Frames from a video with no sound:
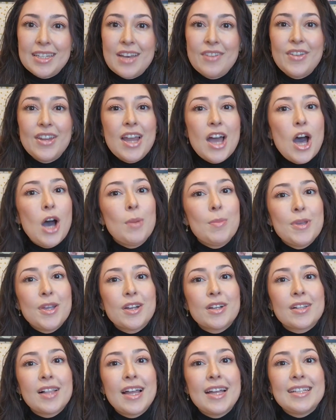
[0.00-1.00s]
stuff and
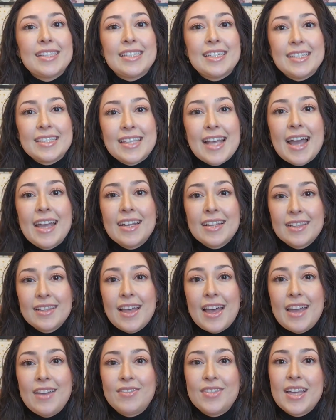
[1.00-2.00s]
helping our clients design a
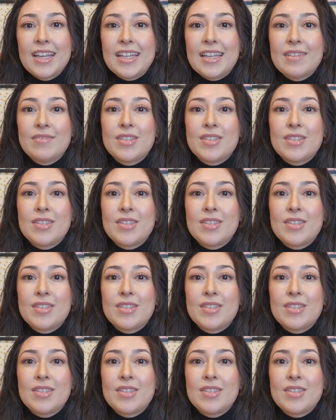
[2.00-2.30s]
life that